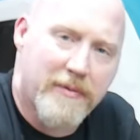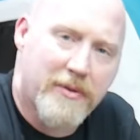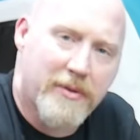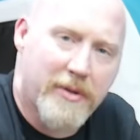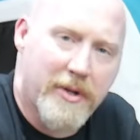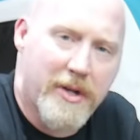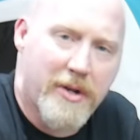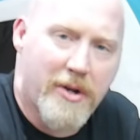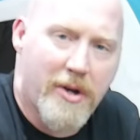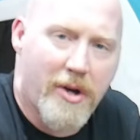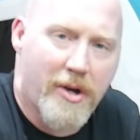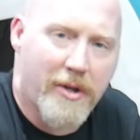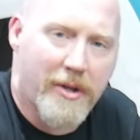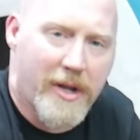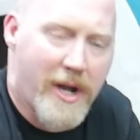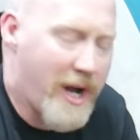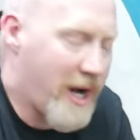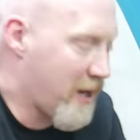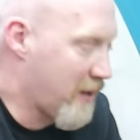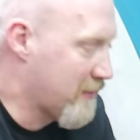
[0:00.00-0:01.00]
cleaned all
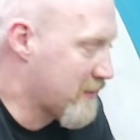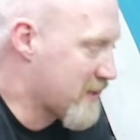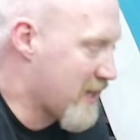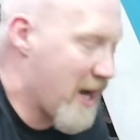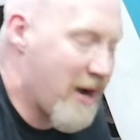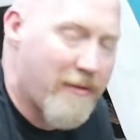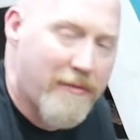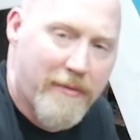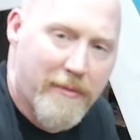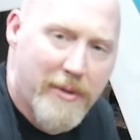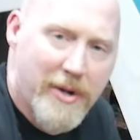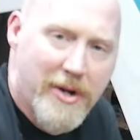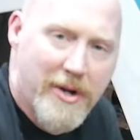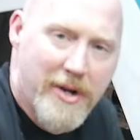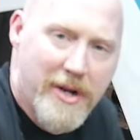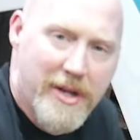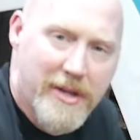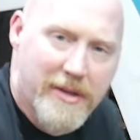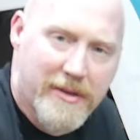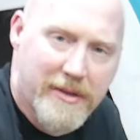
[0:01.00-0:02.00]
the items out from
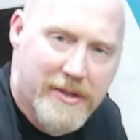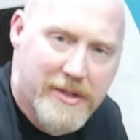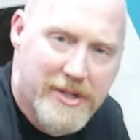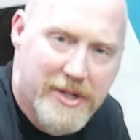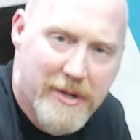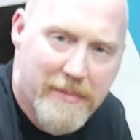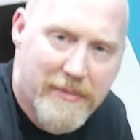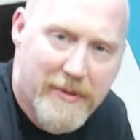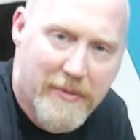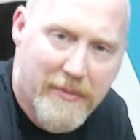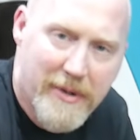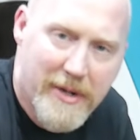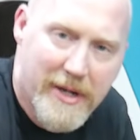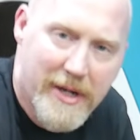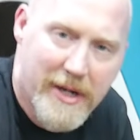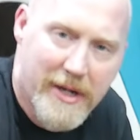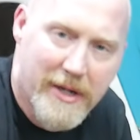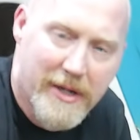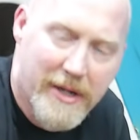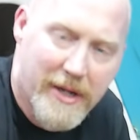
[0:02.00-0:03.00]
underneath the Jeep that we
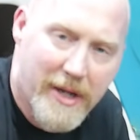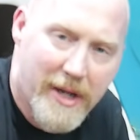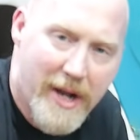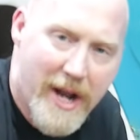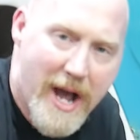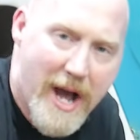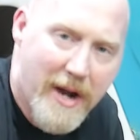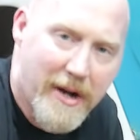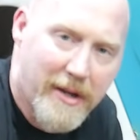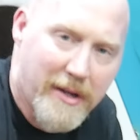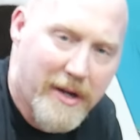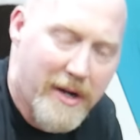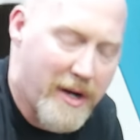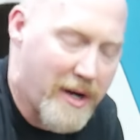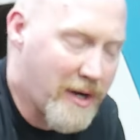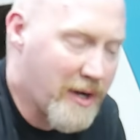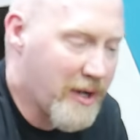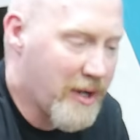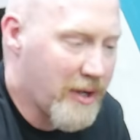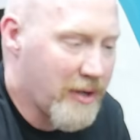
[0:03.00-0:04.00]
needed to get out of
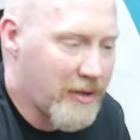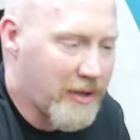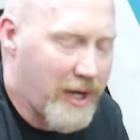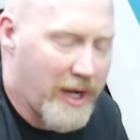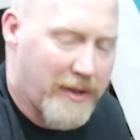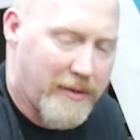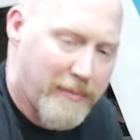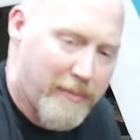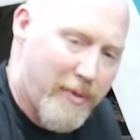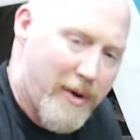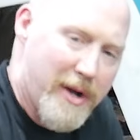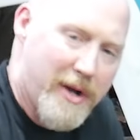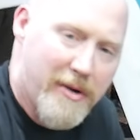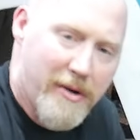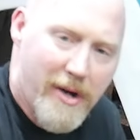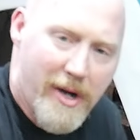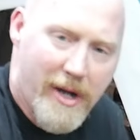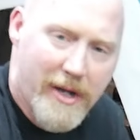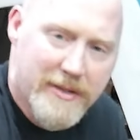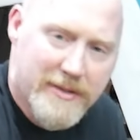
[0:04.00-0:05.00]
there. Got the brake
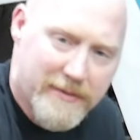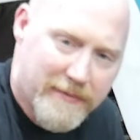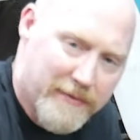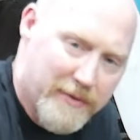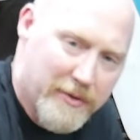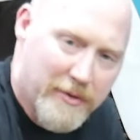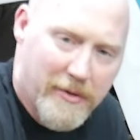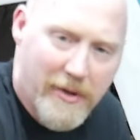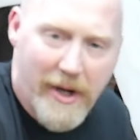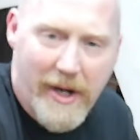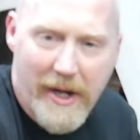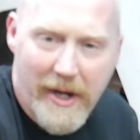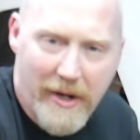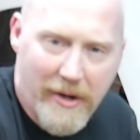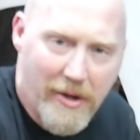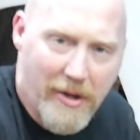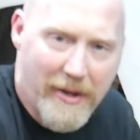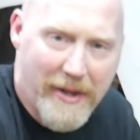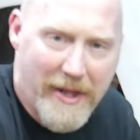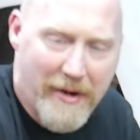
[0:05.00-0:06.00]
lines, the fuel line,
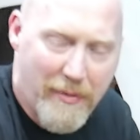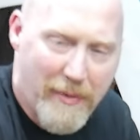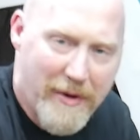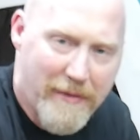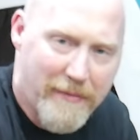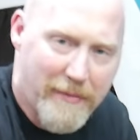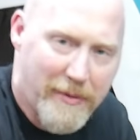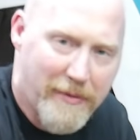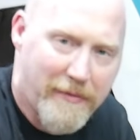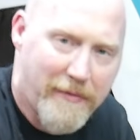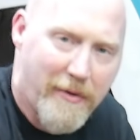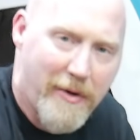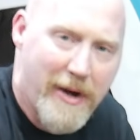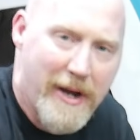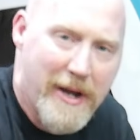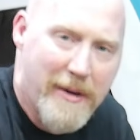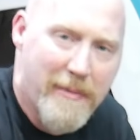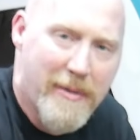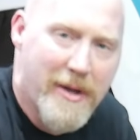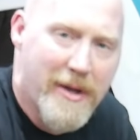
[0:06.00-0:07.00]
all that away from the
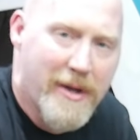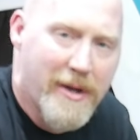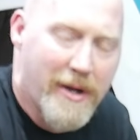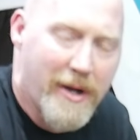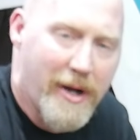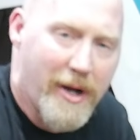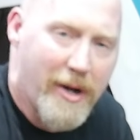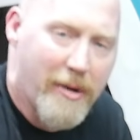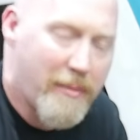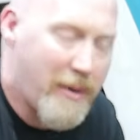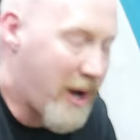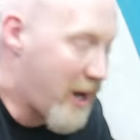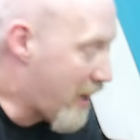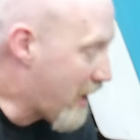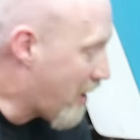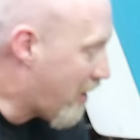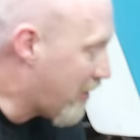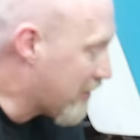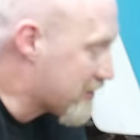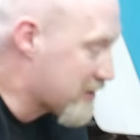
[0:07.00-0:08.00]
frame.
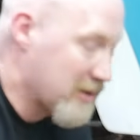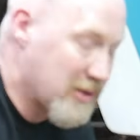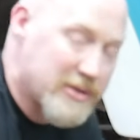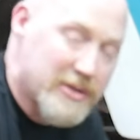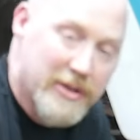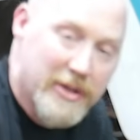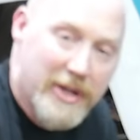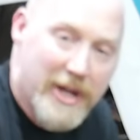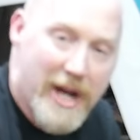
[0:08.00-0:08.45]
I also took